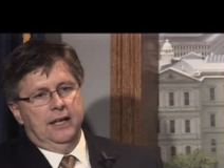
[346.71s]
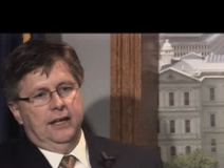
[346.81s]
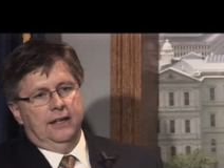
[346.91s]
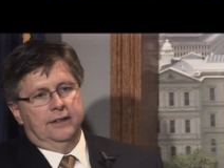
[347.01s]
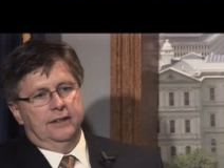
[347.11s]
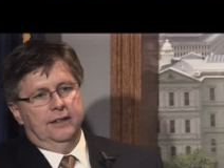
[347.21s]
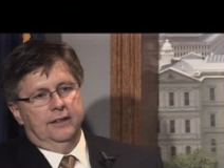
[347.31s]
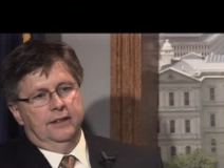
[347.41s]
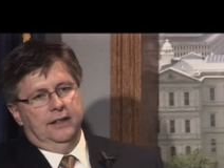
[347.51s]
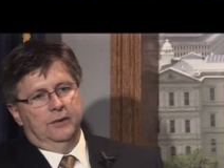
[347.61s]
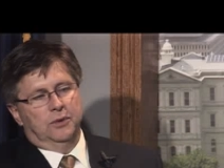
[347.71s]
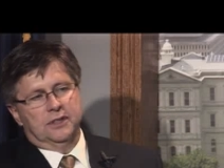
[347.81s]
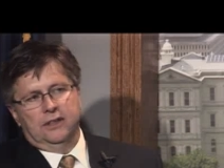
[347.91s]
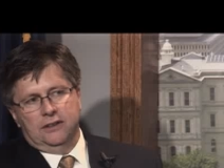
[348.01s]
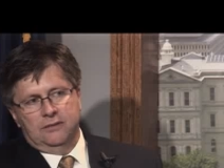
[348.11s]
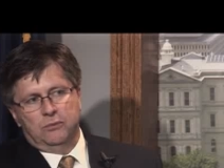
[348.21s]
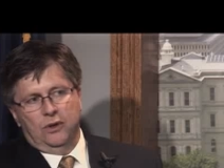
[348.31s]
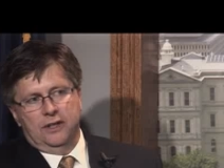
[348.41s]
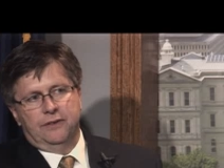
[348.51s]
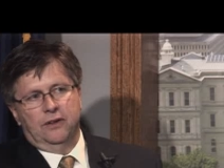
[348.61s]
It was a little bit more
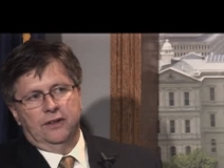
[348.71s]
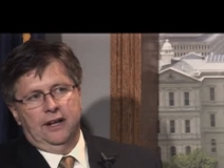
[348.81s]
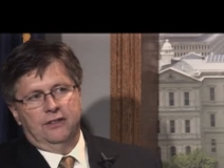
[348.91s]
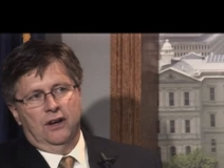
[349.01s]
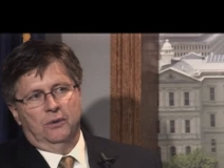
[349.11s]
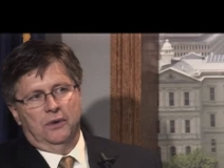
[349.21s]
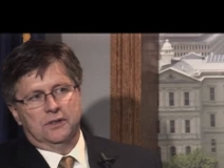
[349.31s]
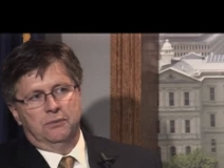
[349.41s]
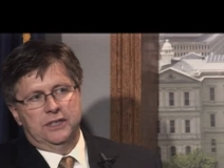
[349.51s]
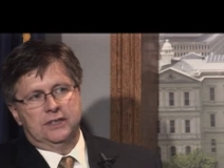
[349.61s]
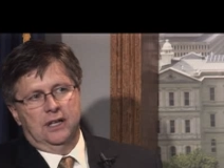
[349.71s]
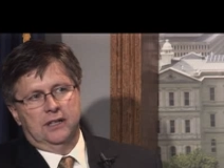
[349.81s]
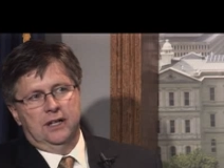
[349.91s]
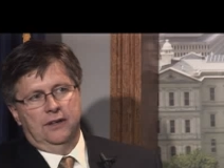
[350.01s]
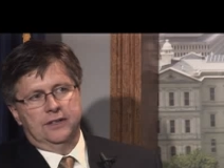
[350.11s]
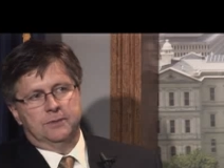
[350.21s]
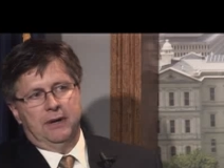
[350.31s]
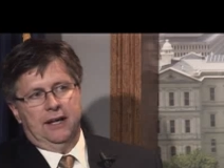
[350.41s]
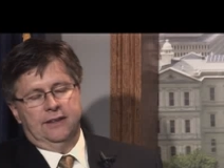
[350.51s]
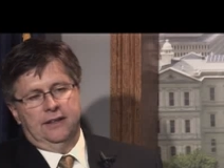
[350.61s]
difficult than I thought it was when we started down this
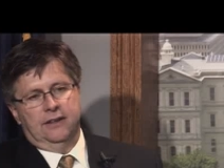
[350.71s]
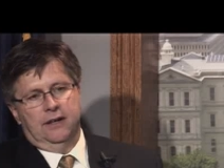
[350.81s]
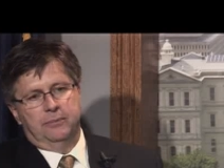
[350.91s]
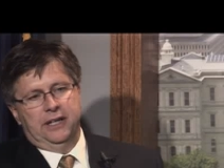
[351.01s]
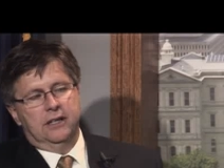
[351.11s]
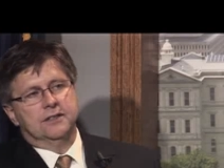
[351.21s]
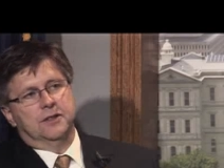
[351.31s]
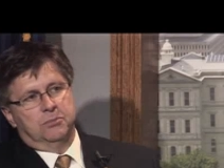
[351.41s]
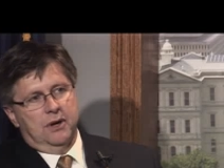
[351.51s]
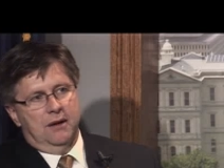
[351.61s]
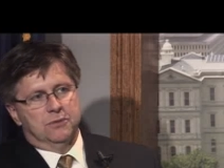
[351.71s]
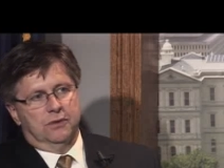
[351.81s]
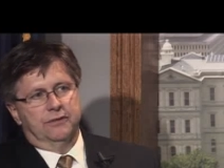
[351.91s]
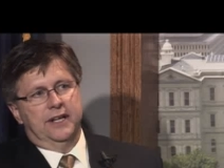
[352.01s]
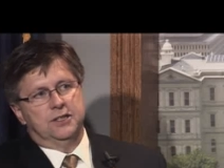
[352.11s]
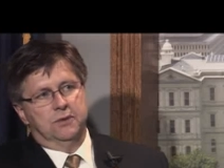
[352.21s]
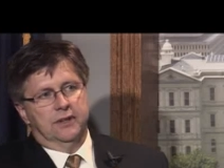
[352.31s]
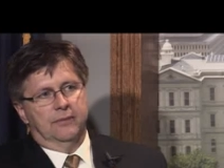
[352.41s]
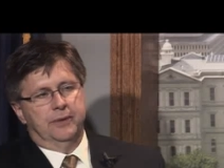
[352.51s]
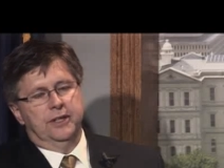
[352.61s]
path. I thought because of the problems we're faced with
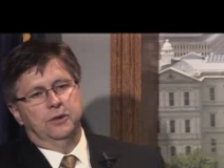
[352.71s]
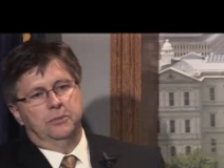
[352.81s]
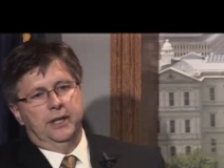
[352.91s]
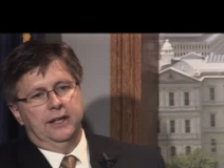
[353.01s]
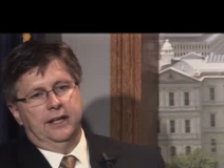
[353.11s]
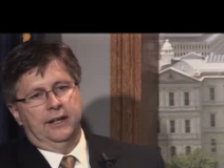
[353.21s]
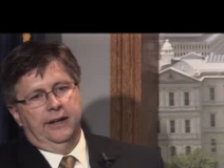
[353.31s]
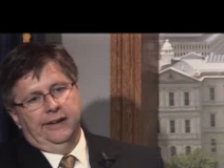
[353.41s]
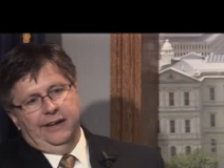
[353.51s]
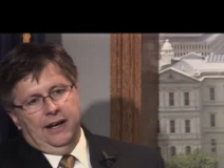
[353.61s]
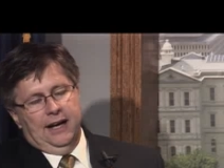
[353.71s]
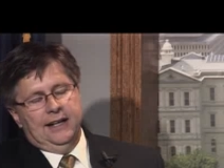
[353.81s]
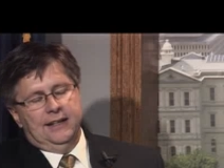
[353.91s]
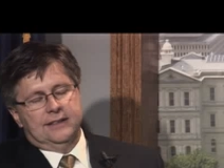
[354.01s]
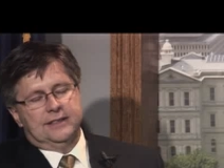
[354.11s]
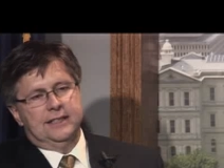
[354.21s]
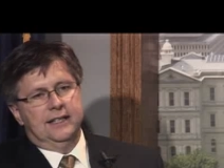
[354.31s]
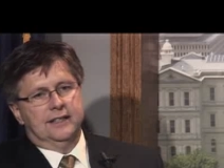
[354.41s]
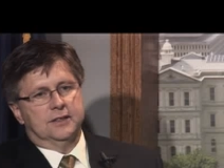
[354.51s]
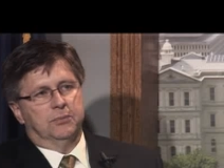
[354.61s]
up in the UP that I didn't see
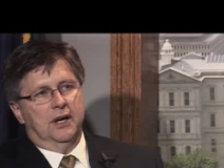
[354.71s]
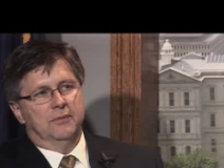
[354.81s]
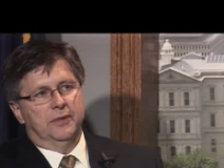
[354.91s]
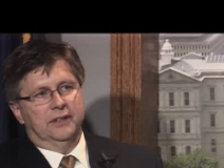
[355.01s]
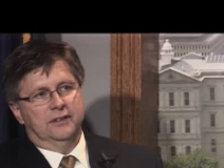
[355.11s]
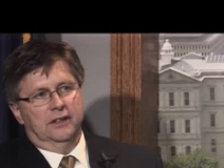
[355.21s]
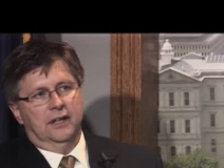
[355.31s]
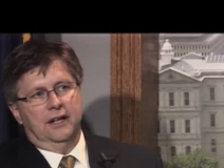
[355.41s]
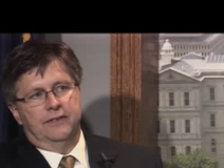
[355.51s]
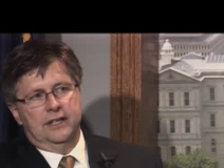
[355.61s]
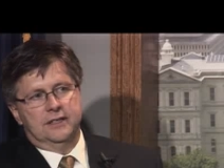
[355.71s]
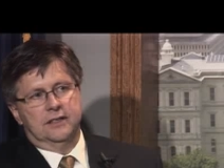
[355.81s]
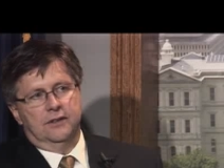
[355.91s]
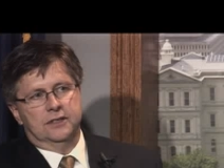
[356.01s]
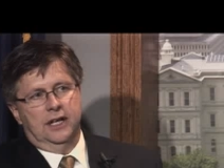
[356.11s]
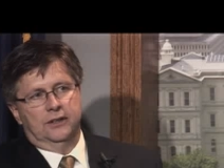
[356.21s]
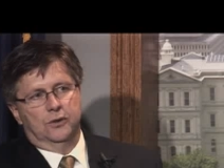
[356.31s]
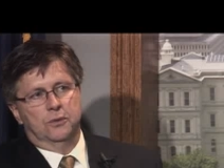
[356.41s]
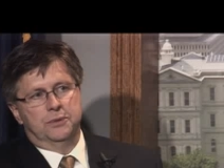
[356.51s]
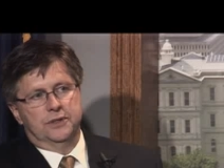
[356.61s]
it as a problem, but a lot of outside
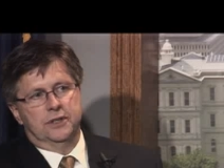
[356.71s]
groups